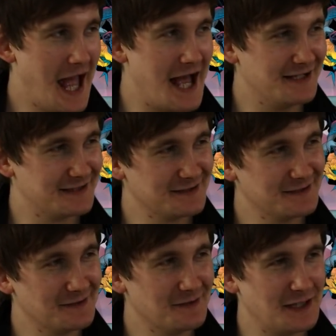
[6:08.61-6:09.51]
And
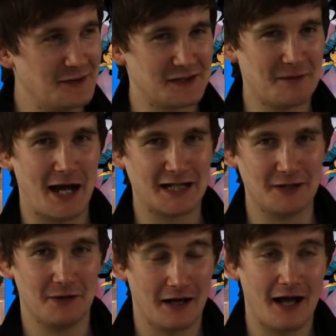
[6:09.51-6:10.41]
he does it by
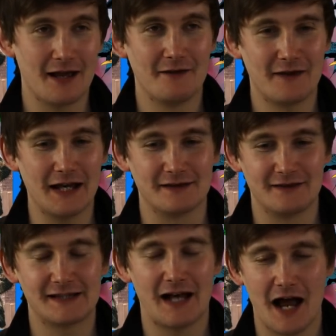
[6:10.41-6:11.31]
doing, like, and the thing is,
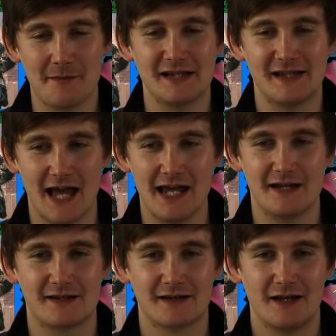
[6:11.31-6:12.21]
the time it
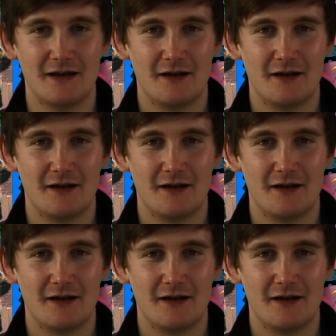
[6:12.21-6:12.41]
takes